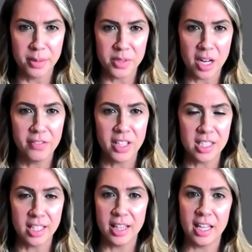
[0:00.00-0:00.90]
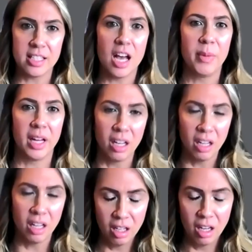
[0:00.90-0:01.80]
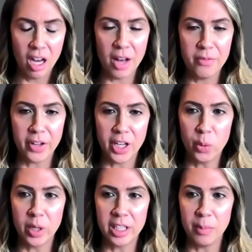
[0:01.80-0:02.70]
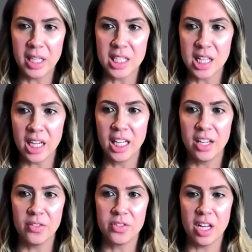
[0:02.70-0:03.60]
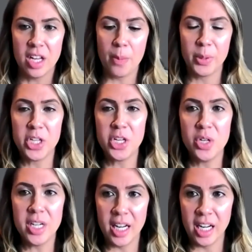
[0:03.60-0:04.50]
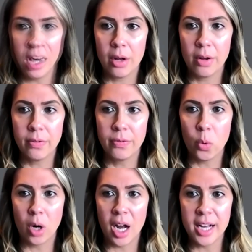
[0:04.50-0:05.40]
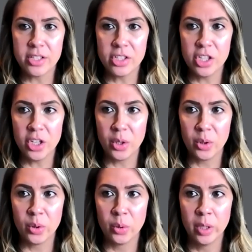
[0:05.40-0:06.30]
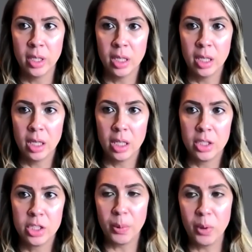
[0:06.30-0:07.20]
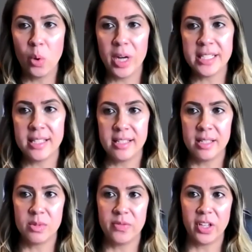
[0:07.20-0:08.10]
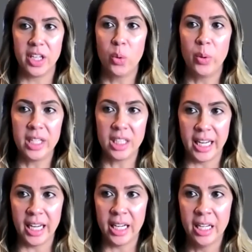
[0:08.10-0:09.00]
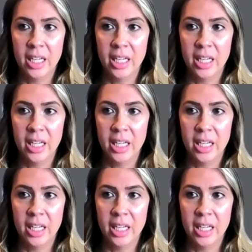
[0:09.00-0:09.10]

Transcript: Obviously, that's coming up very quickly because that gives an opportunity for us to deploy systems very quickly